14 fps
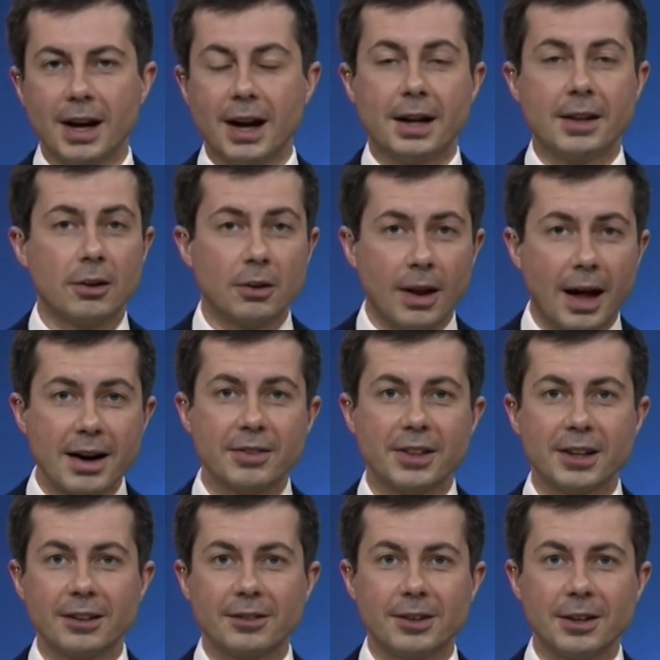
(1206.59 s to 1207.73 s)
And there are a lot of
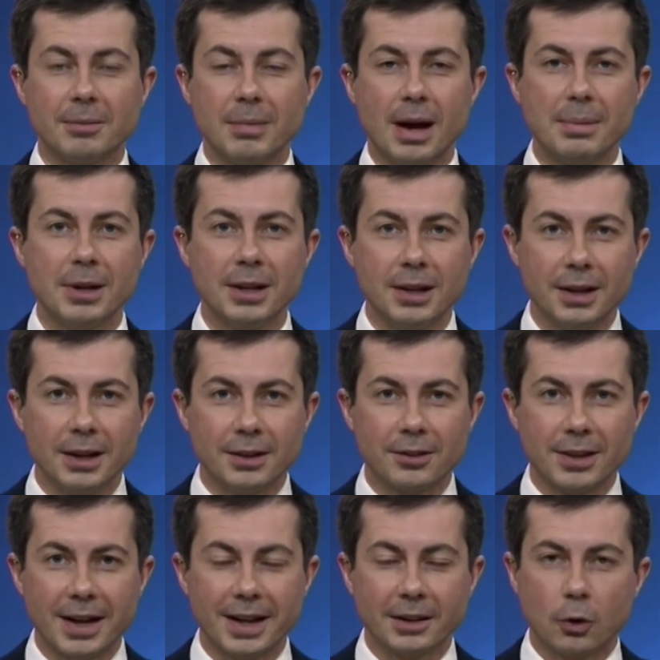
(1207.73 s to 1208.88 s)
things that maybe
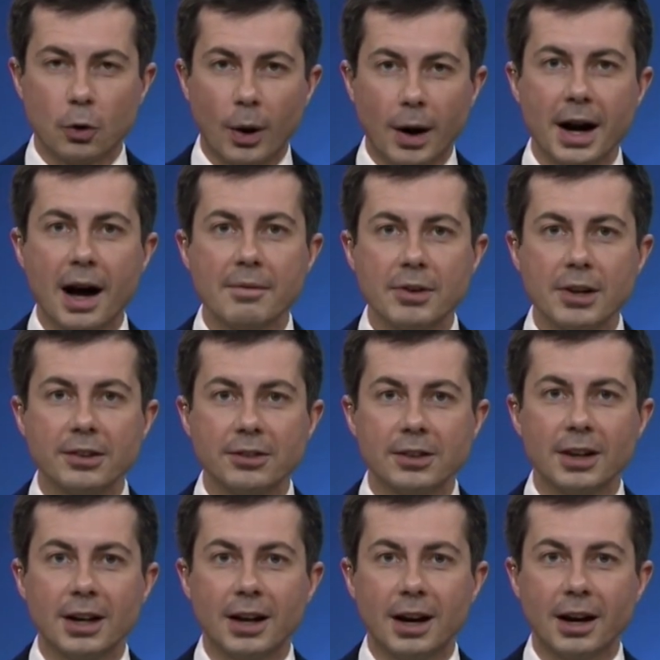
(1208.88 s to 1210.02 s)
it's not quite
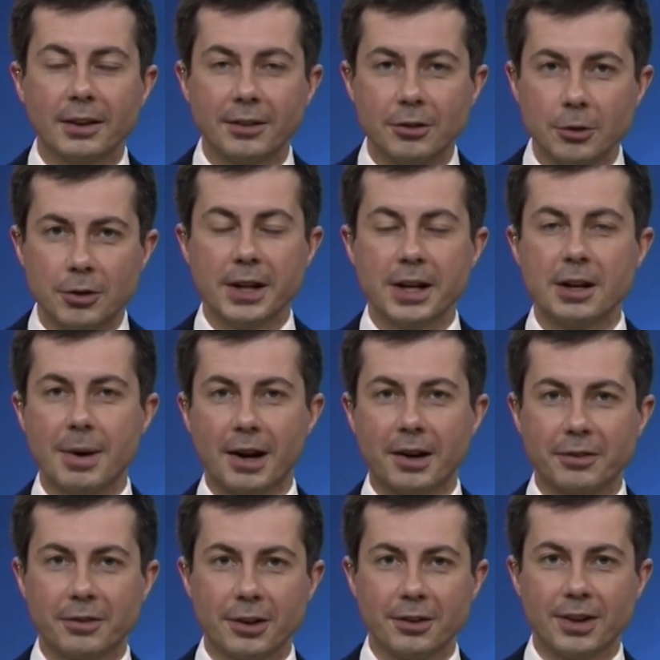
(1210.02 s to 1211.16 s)
obvious unless you think about
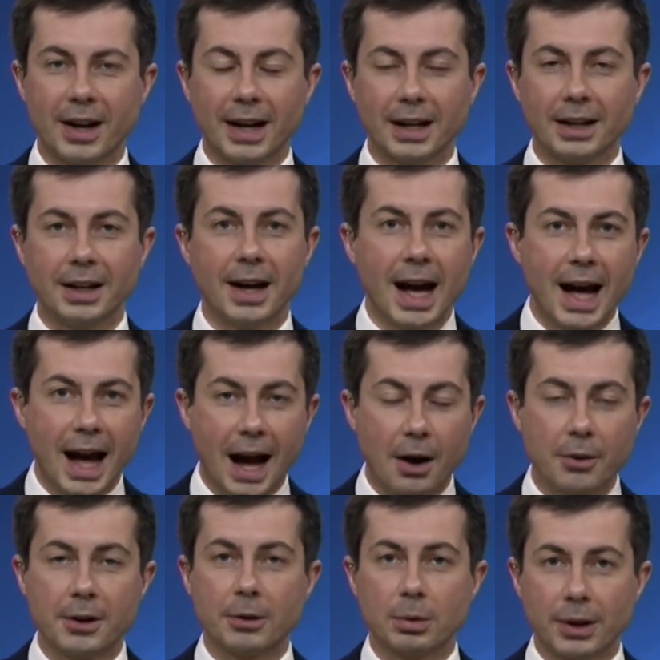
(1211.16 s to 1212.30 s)
it for a second,
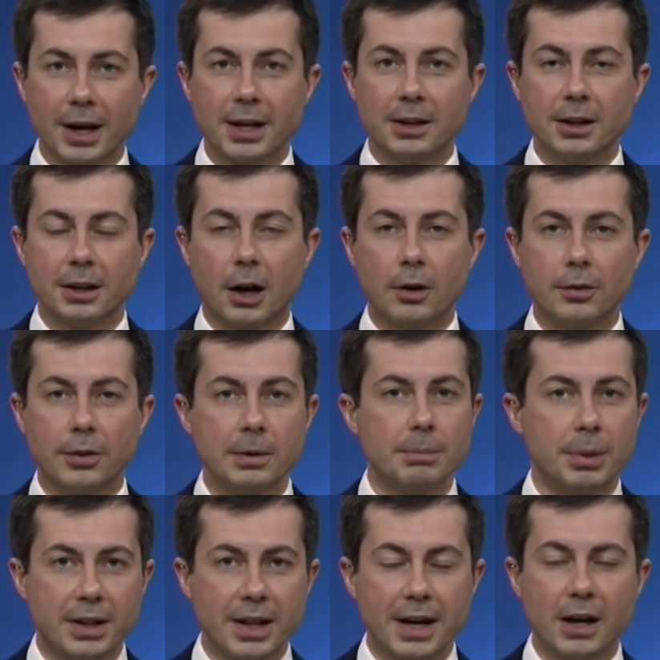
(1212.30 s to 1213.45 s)
how they're related to COVID,
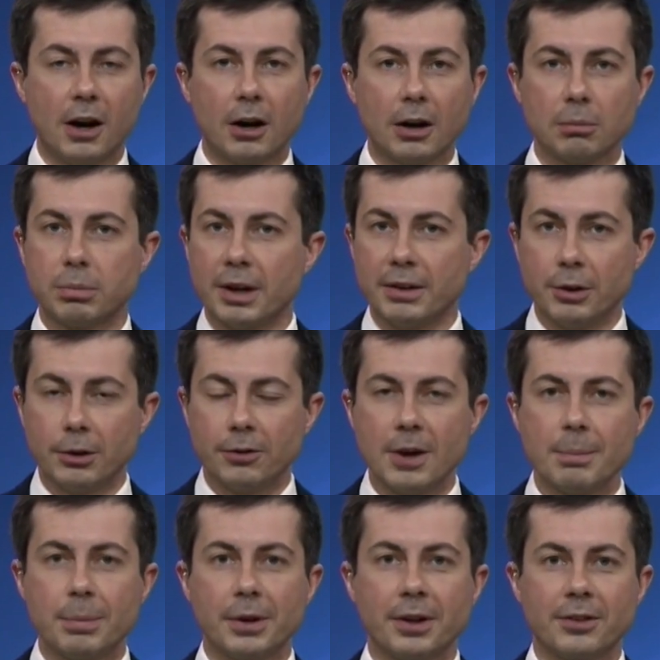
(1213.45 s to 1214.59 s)
but they are. I'll give you a
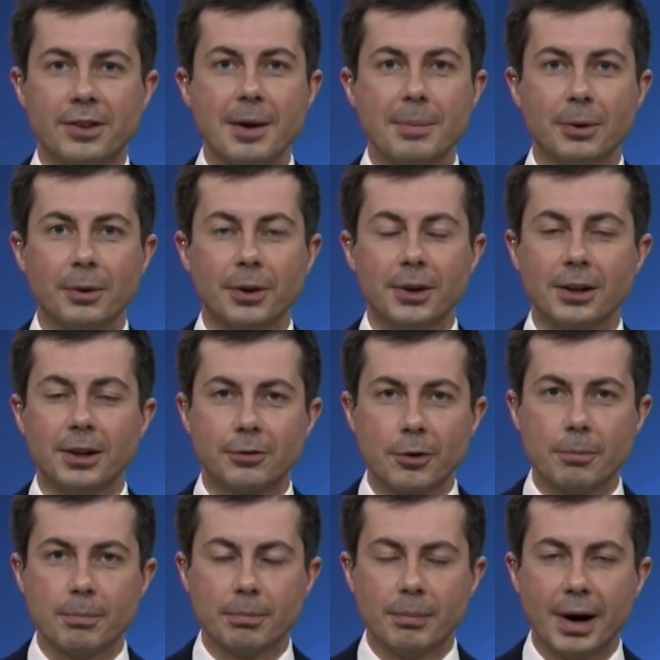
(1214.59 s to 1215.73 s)
simple example, and it's
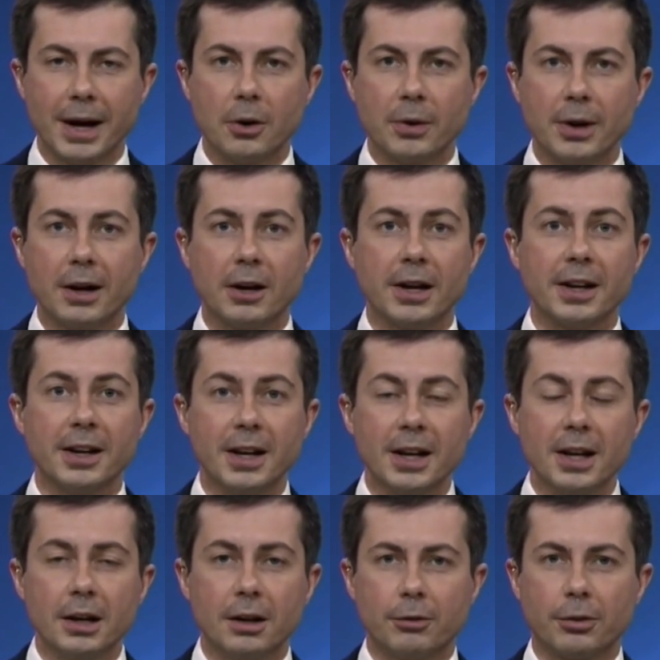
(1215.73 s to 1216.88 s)
from my own area
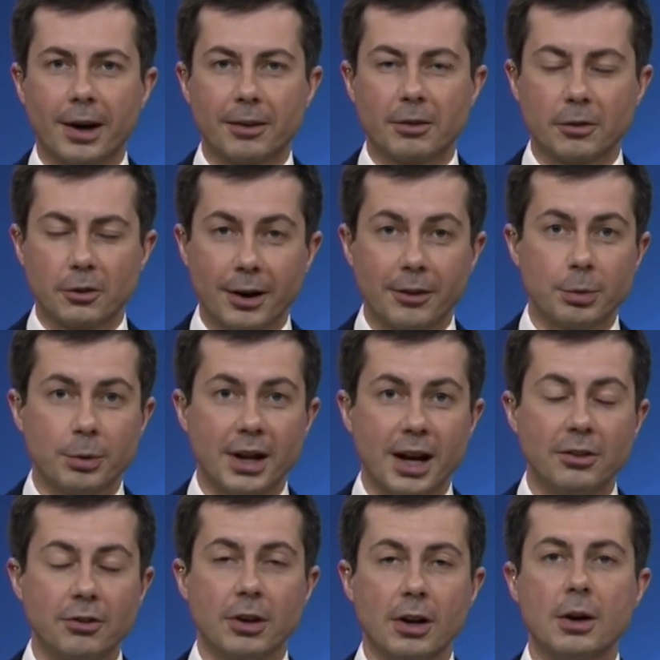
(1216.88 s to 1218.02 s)
of
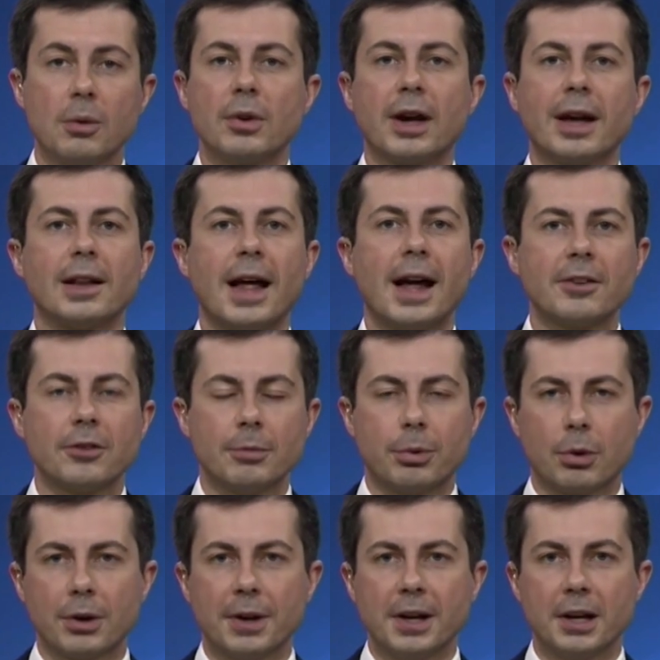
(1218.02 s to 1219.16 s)
transportation. We got a lot of
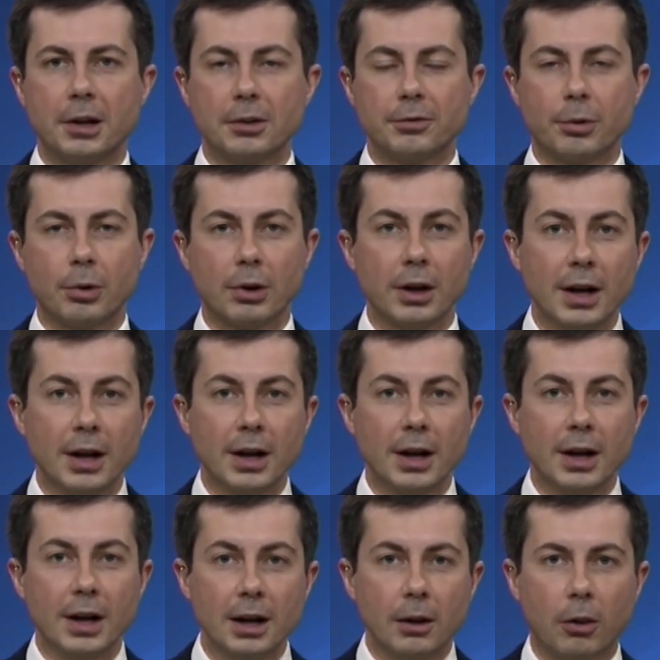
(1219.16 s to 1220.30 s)
support in here for
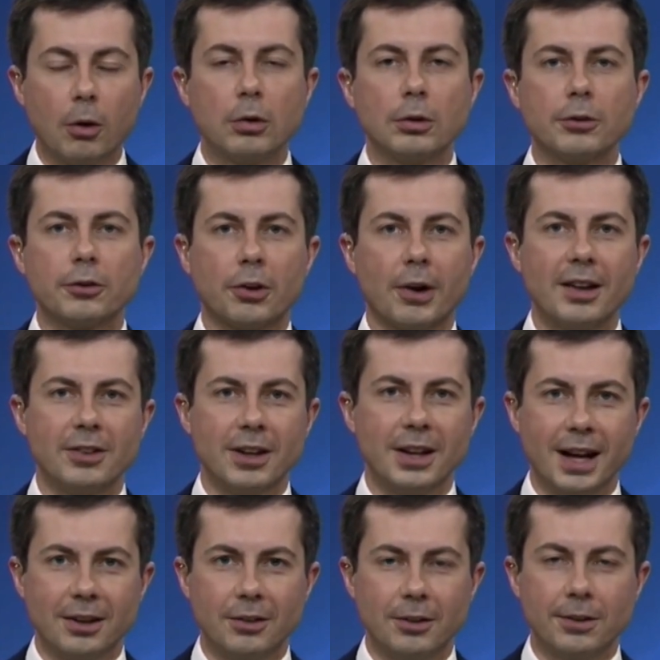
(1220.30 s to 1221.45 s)
local transit
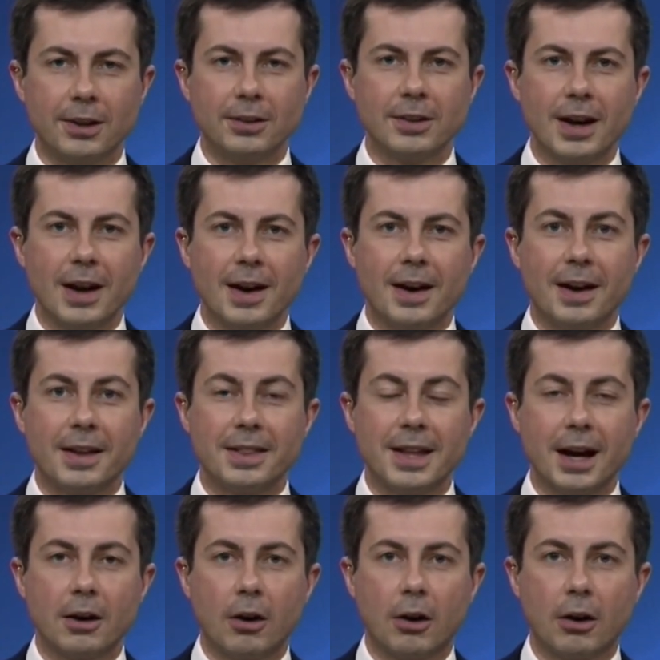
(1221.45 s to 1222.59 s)
agencies
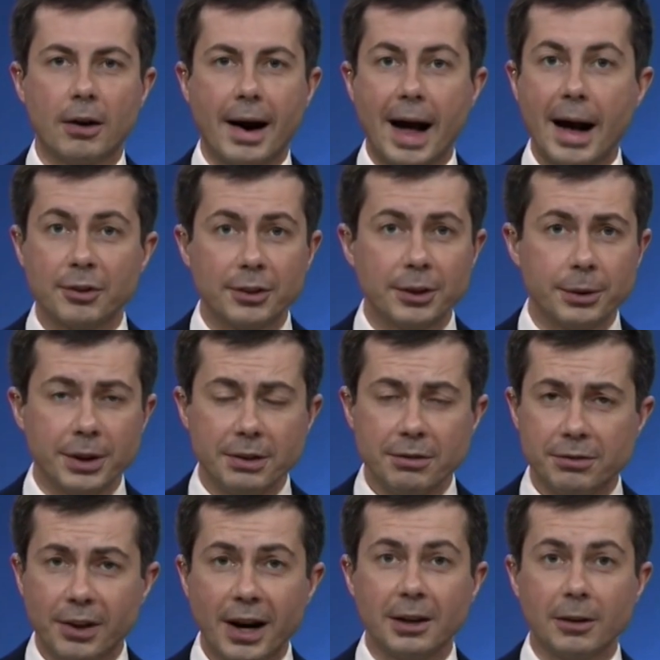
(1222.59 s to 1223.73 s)
that are absolutely
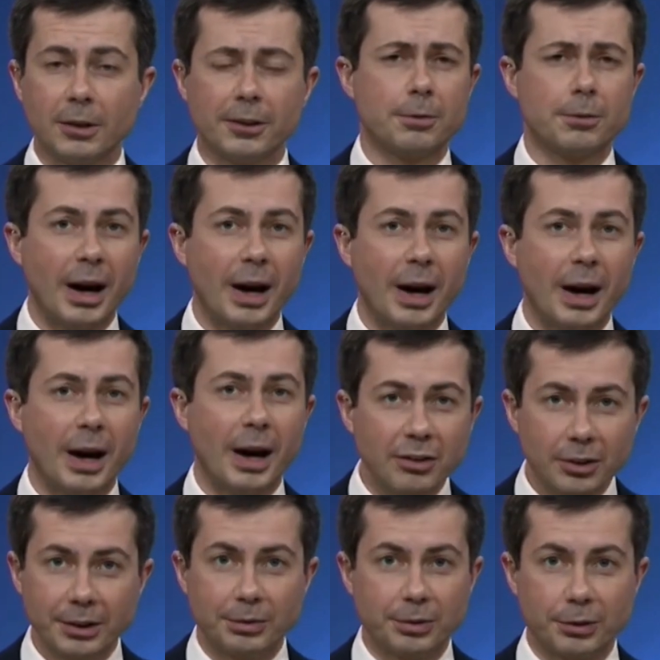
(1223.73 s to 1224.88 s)
vital, especially
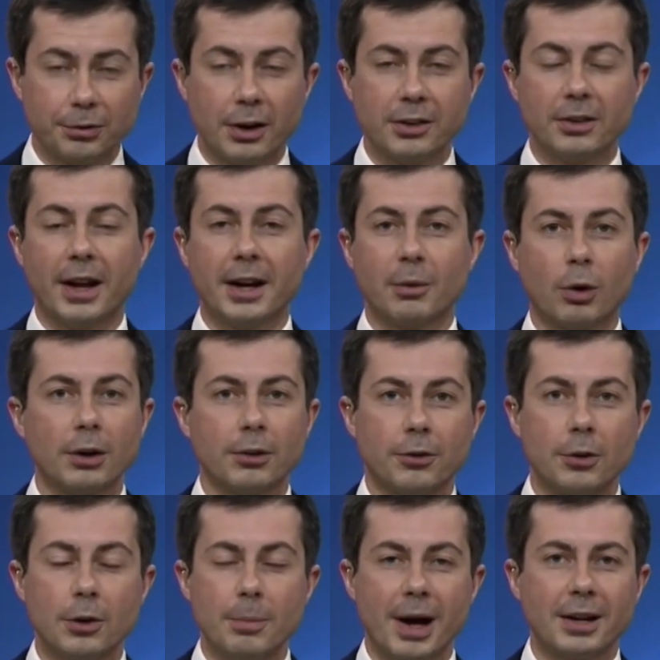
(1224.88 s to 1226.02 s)
for frontline workers who
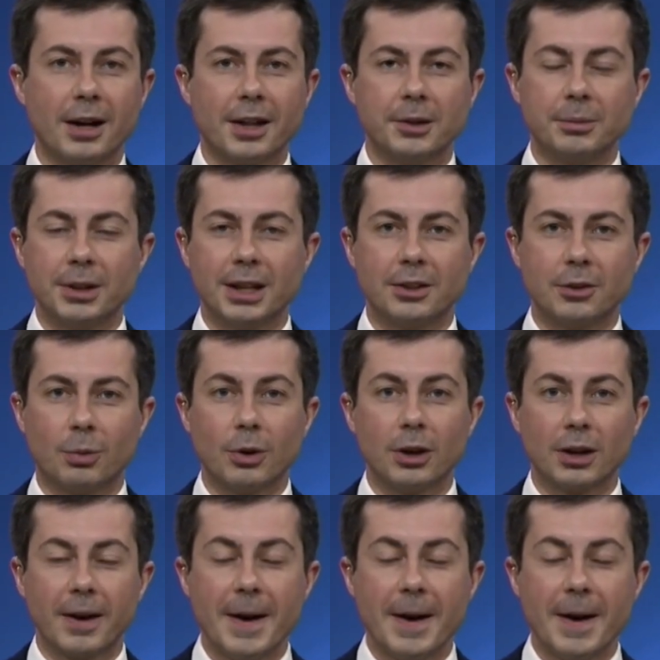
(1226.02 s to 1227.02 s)
depend on them to get to work.